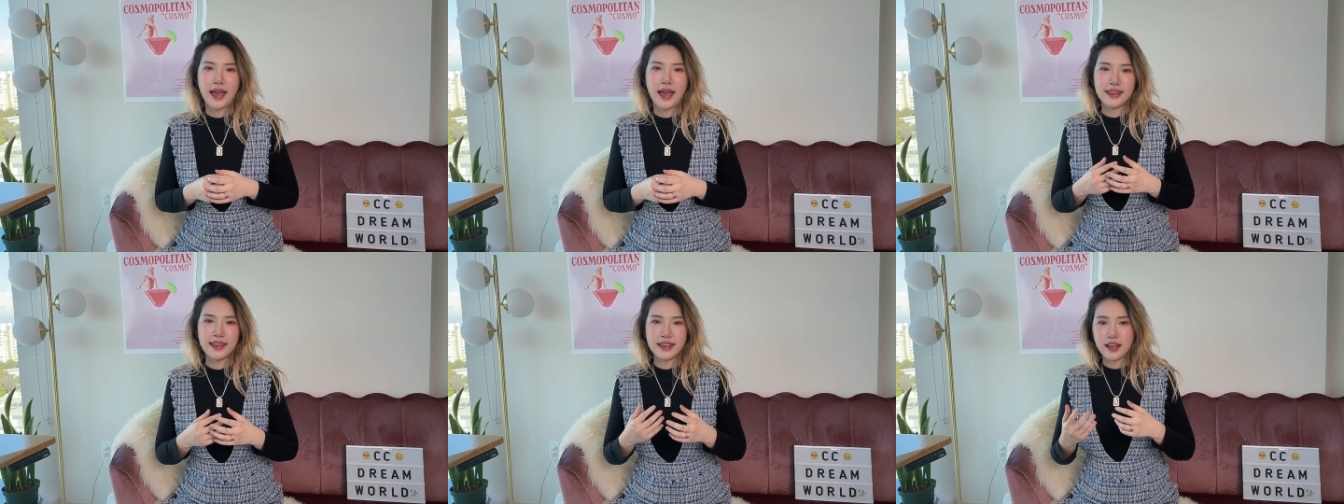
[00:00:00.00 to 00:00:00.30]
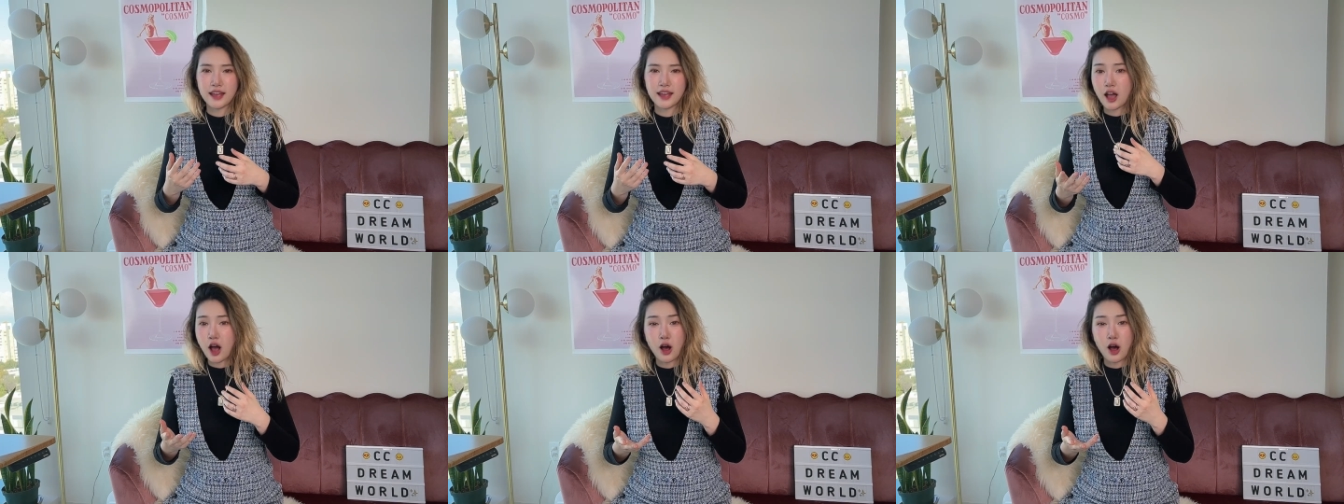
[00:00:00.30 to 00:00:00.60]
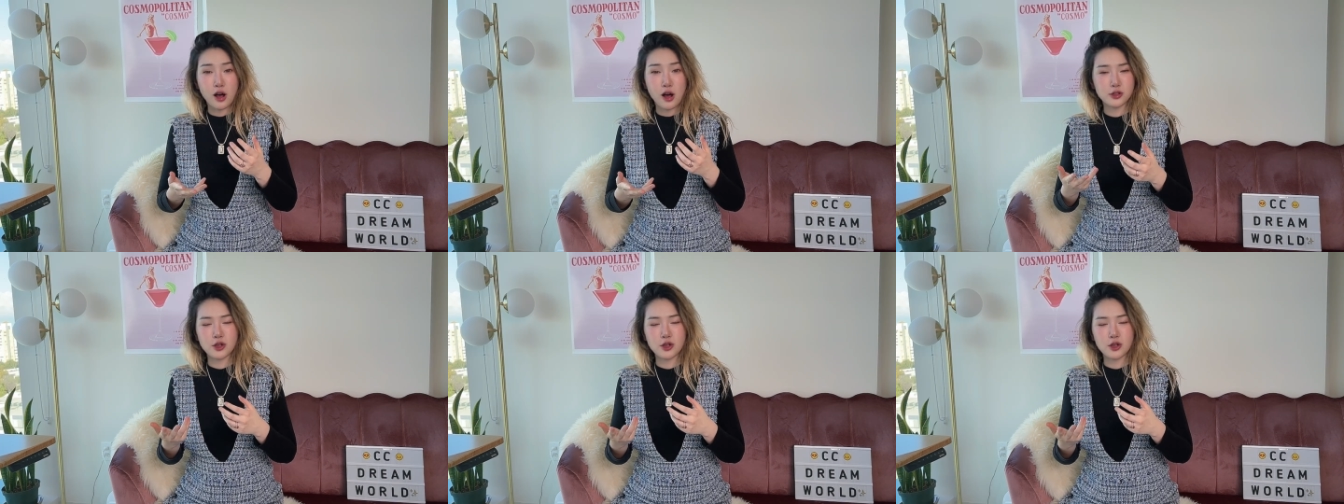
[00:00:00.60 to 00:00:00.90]
And it
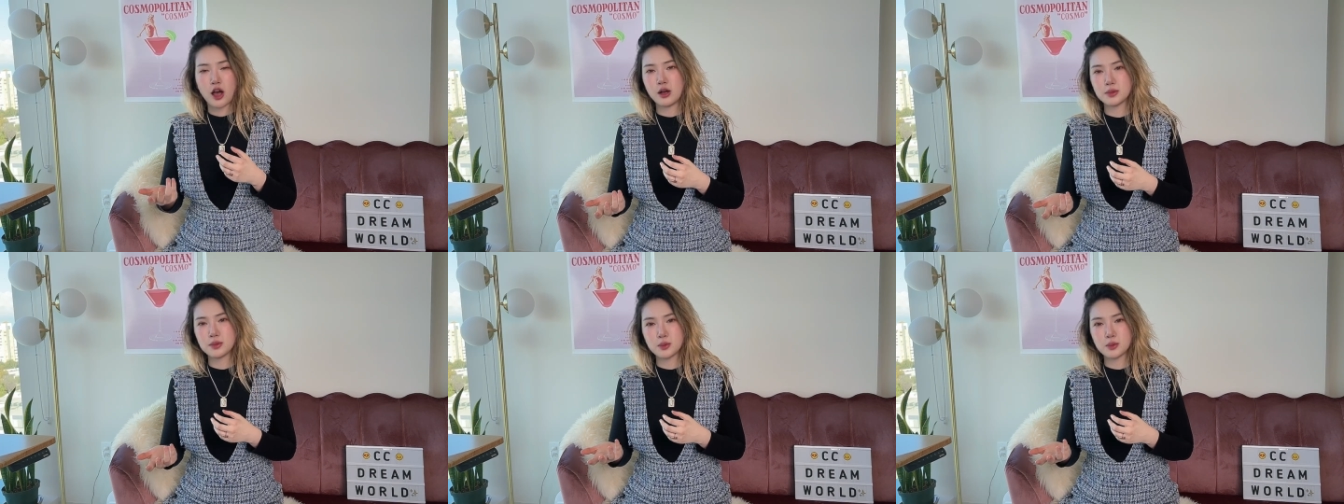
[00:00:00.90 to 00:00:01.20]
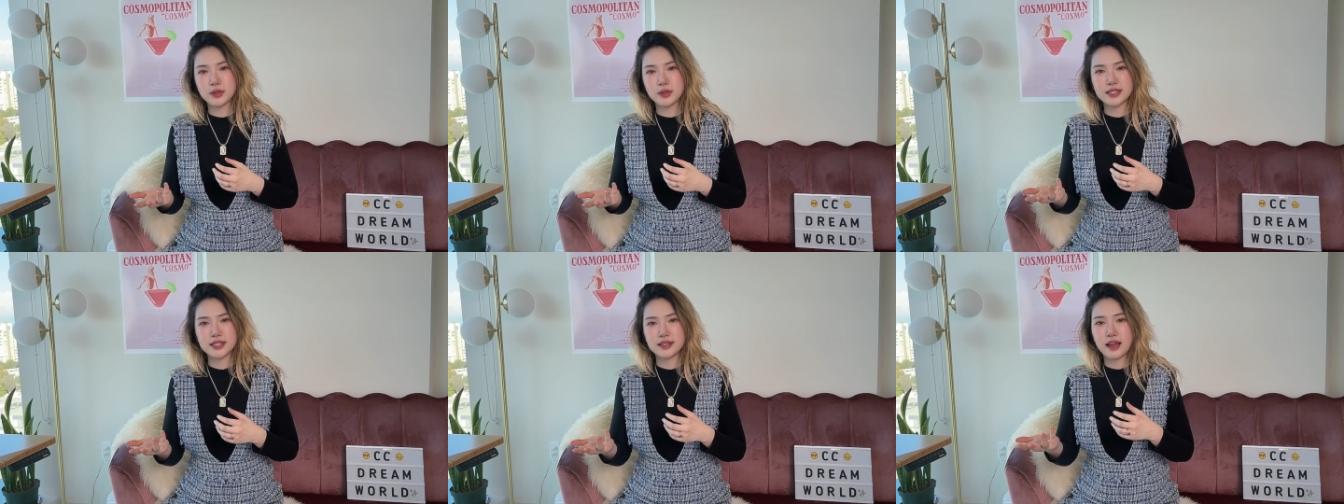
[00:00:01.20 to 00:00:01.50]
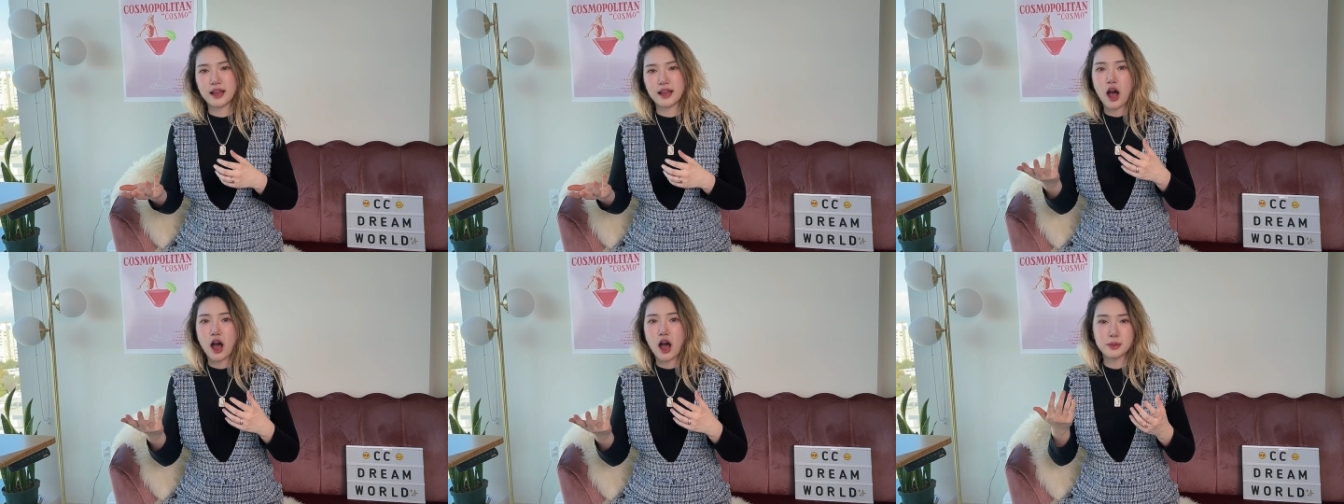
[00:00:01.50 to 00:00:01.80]
also helps
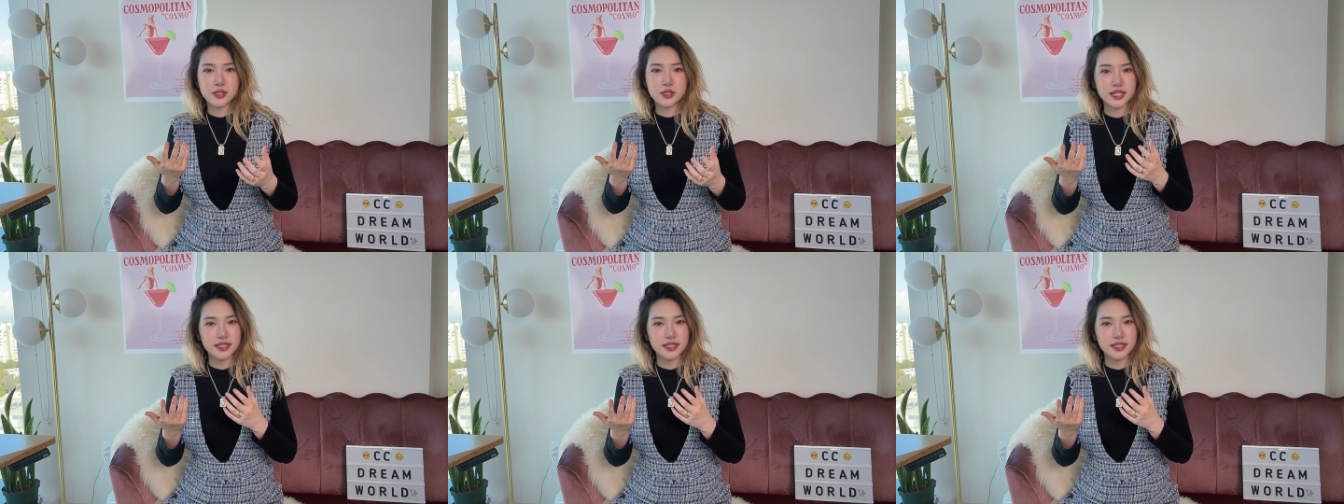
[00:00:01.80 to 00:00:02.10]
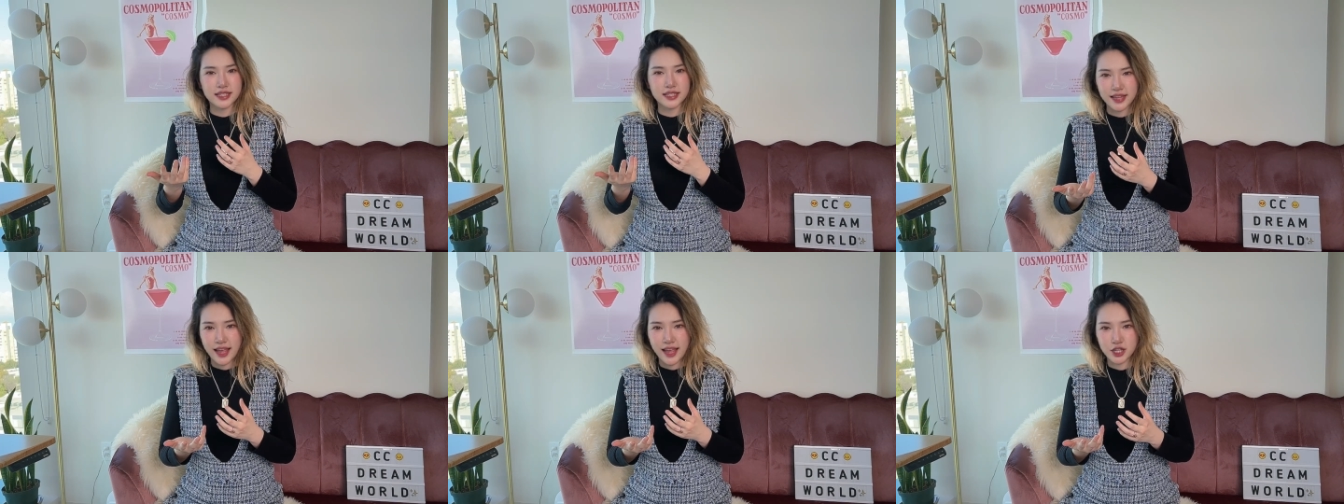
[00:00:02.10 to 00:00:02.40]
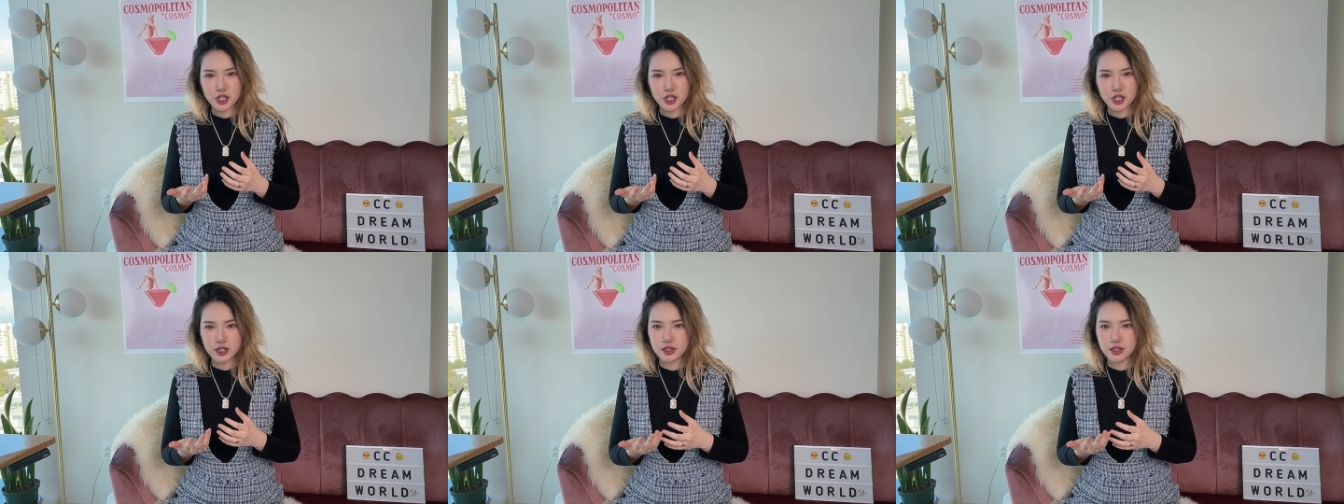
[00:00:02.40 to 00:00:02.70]
with object
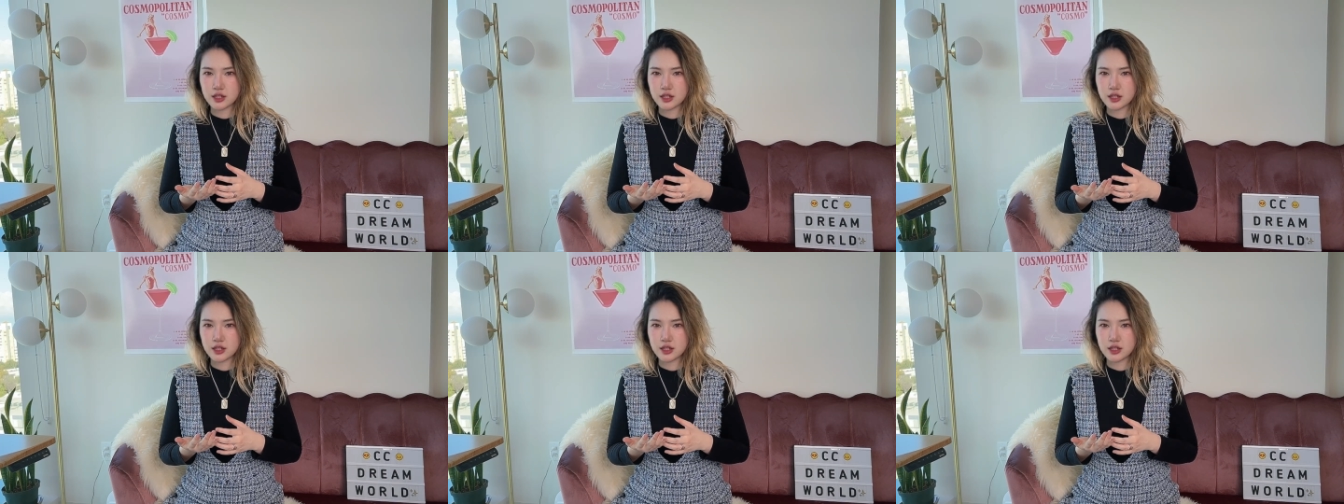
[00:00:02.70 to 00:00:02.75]
detection.